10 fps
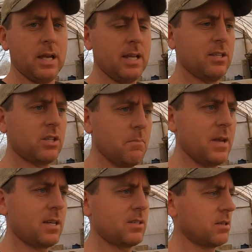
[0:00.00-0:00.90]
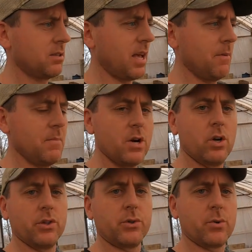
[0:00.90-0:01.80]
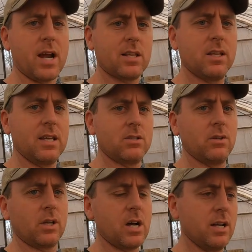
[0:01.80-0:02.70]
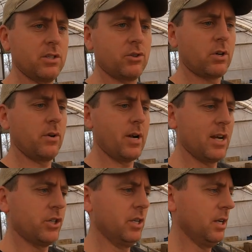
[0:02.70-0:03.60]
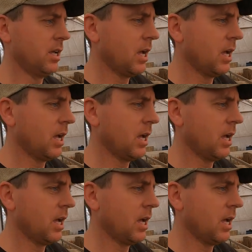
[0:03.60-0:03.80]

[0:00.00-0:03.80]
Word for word: is to mix that mineral directly into the concentrate ration.